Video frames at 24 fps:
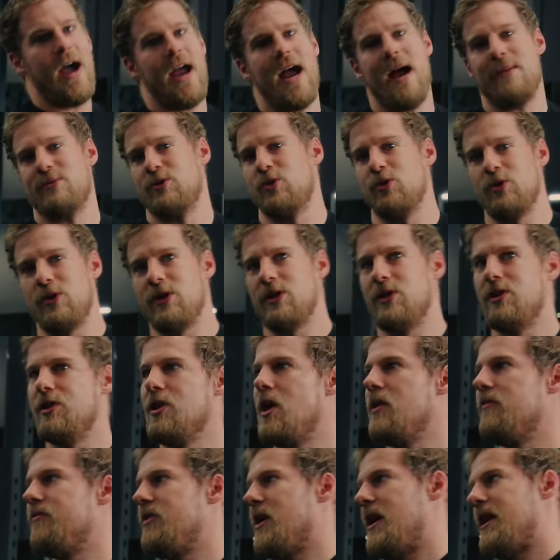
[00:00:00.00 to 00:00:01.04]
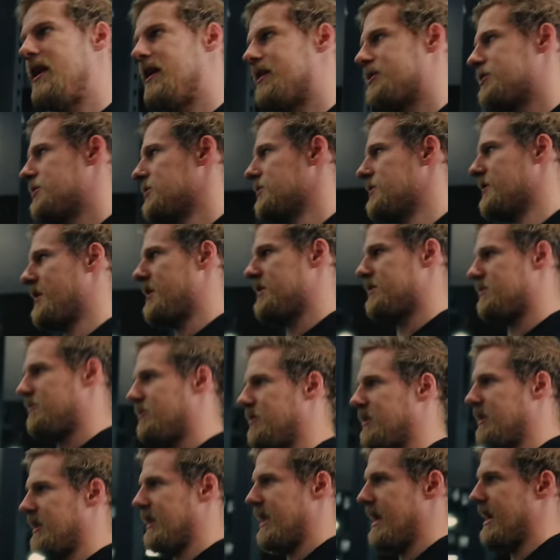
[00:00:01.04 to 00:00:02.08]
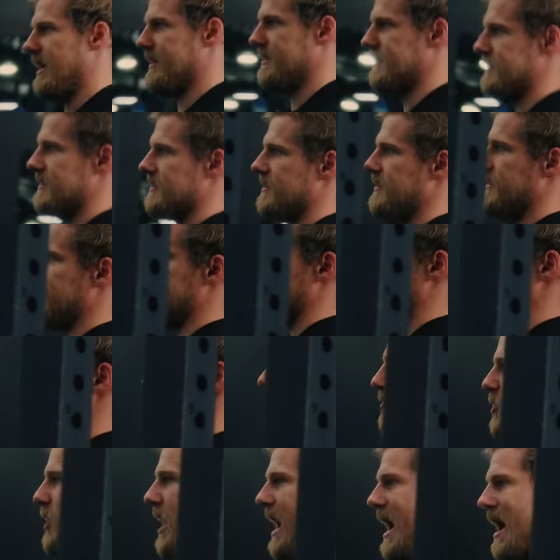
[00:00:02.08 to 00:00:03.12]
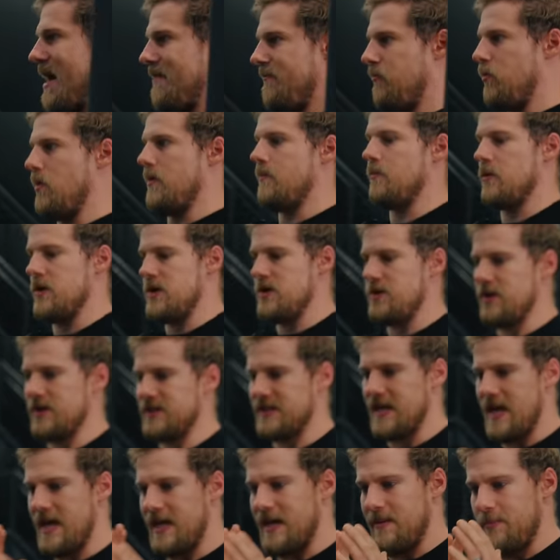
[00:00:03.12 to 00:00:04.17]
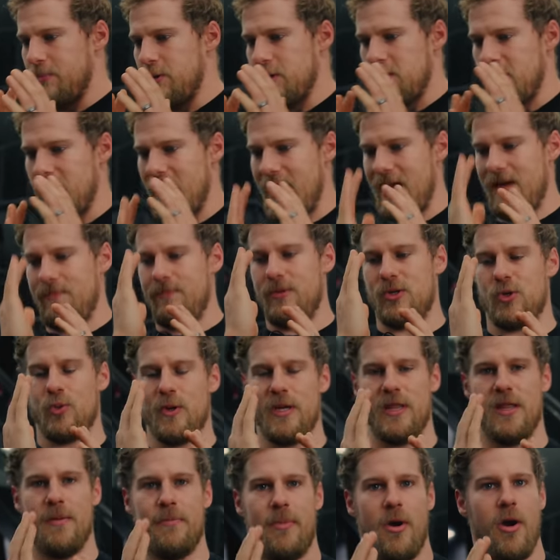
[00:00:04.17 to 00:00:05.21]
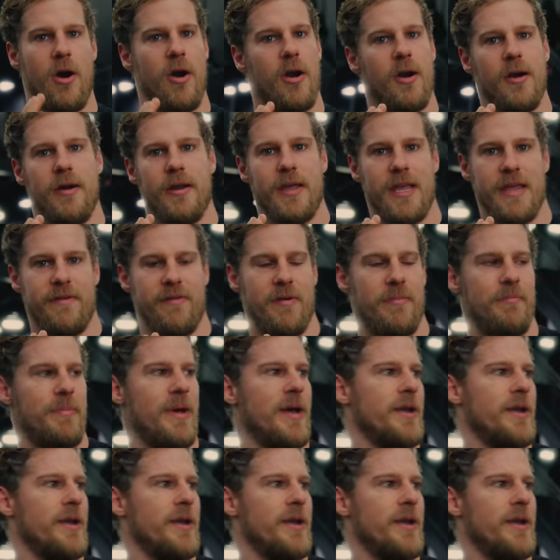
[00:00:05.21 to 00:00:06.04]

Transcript: I absolutely love that exercise for the lats. Now, if you have one where you can take and put your head between the bar, even